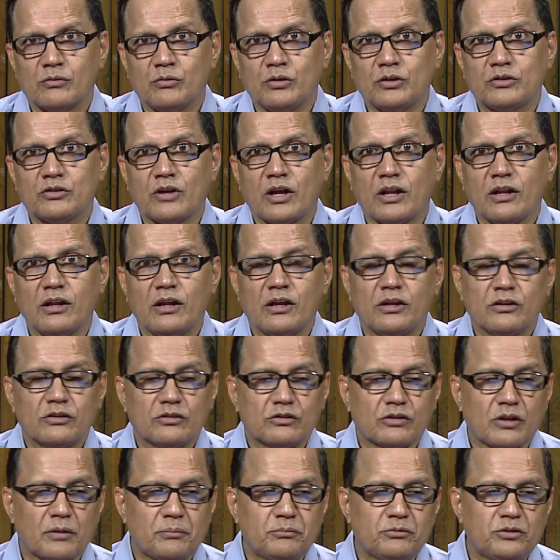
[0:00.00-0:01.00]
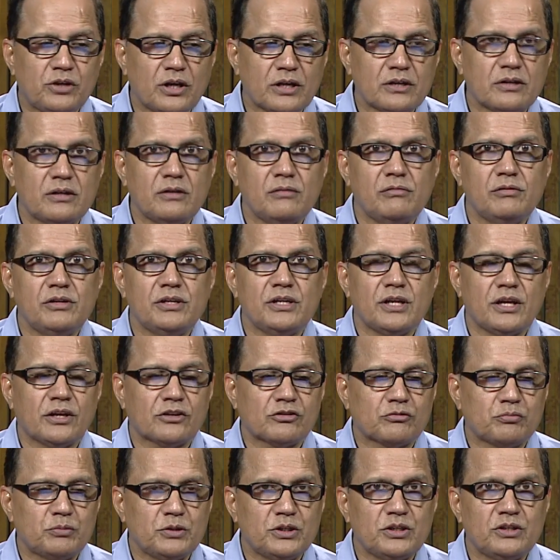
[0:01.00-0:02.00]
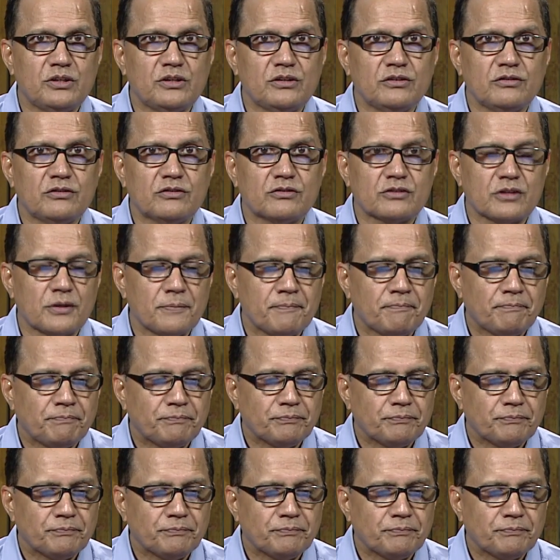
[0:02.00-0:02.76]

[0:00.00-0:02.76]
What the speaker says: which are subjectively experienced